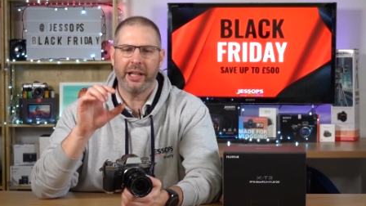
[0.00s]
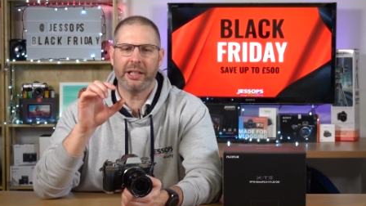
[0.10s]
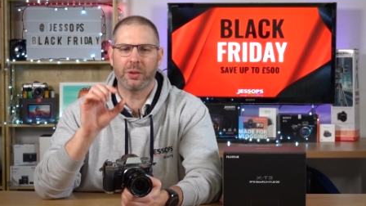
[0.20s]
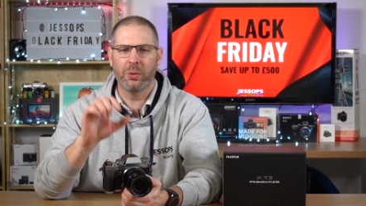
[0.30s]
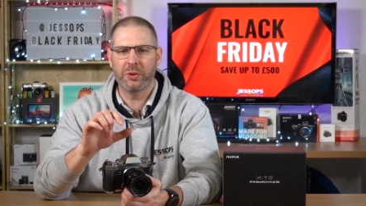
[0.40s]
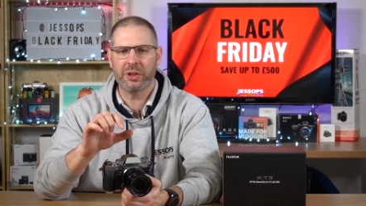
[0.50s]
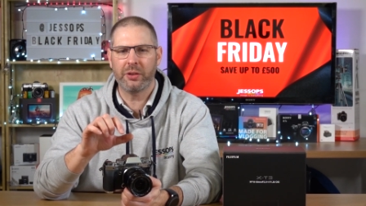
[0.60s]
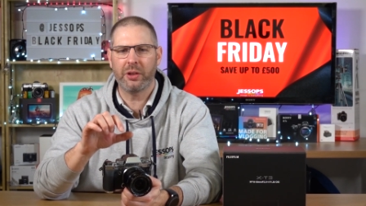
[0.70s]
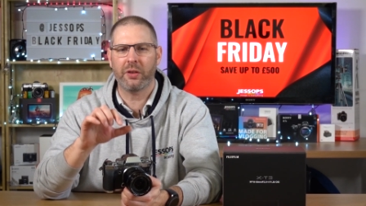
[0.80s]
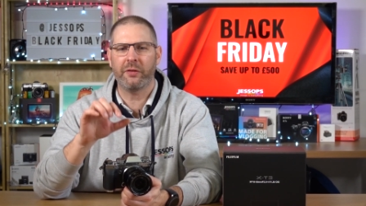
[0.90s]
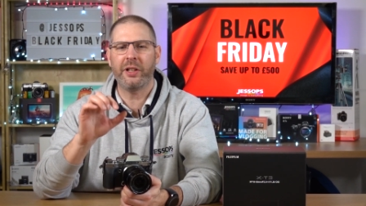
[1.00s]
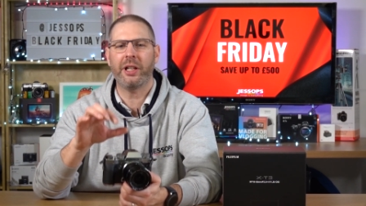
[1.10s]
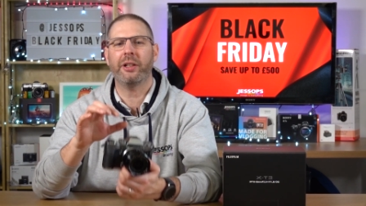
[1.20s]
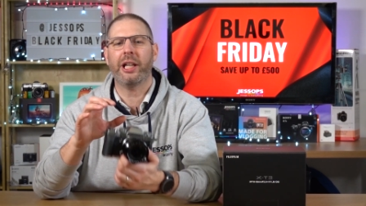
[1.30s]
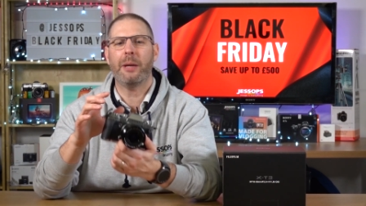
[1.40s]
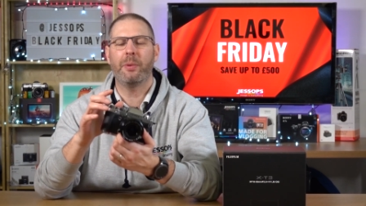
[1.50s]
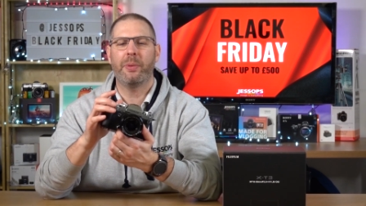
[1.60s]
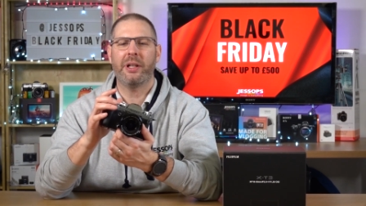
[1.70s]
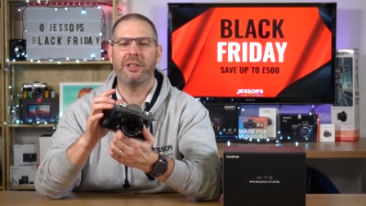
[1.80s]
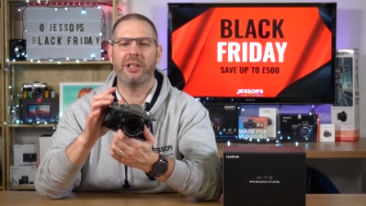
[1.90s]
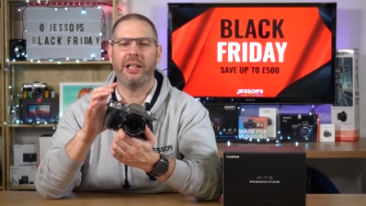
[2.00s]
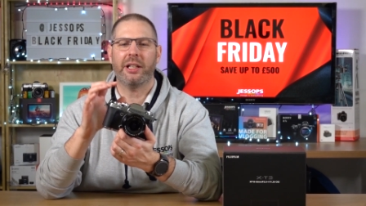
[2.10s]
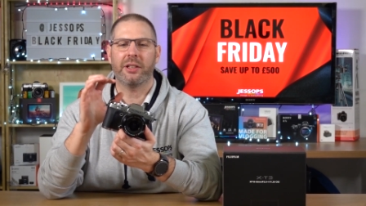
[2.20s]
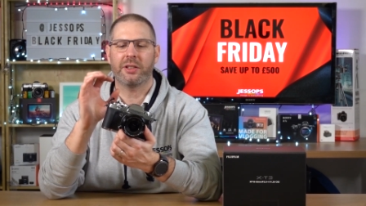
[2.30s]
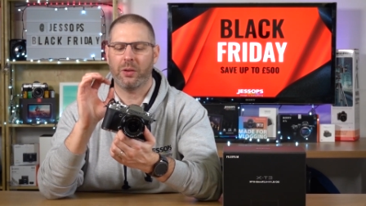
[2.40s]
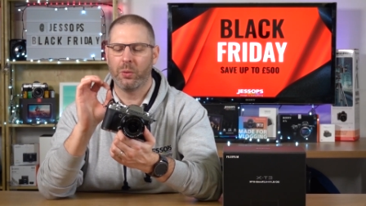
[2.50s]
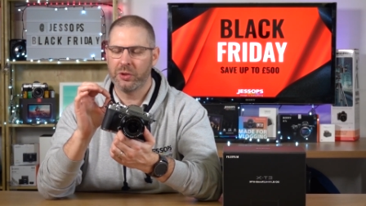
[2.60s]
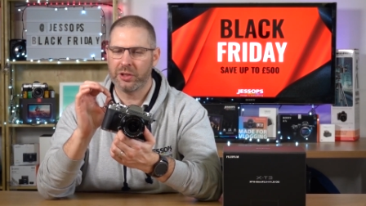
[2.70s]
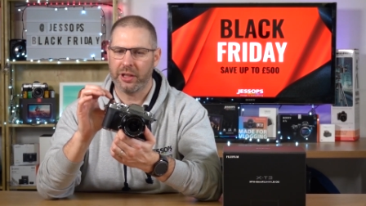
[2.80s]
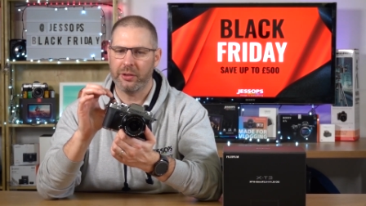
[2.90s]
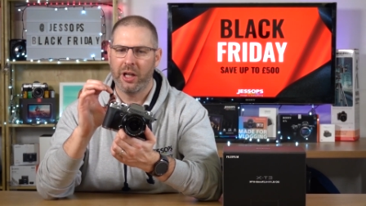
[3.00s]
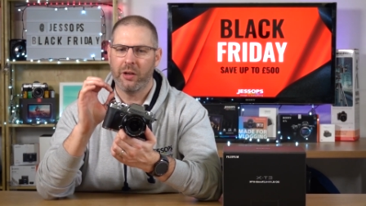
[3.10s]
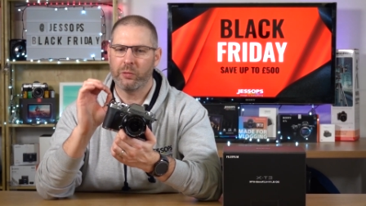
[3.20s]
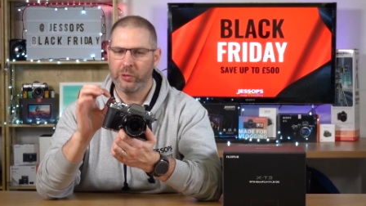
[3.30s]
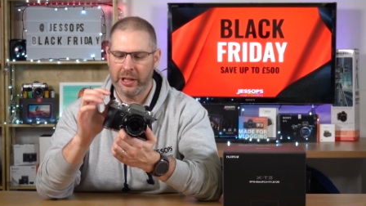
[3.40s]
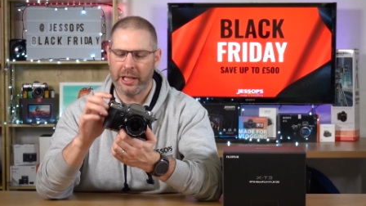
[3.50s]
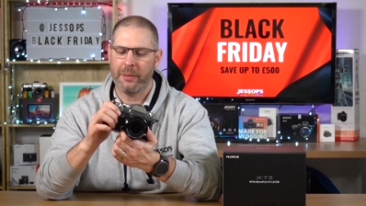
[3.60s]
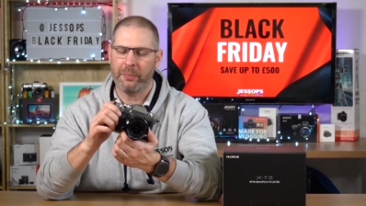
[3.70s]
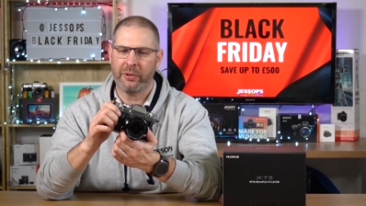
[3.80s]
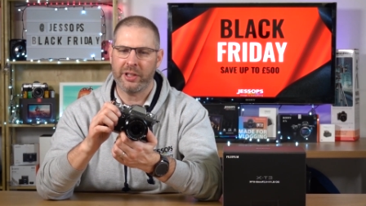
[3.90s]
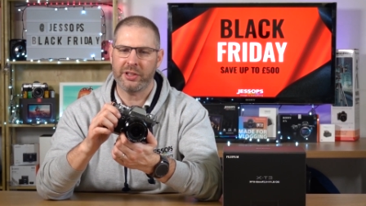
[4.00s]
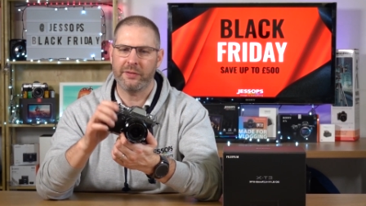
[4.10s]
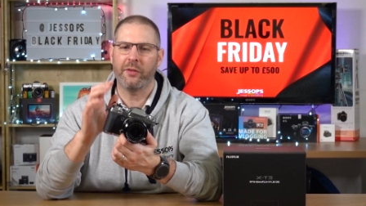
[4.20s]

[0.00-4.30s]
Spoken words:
It's also got video capability that's also really impressive.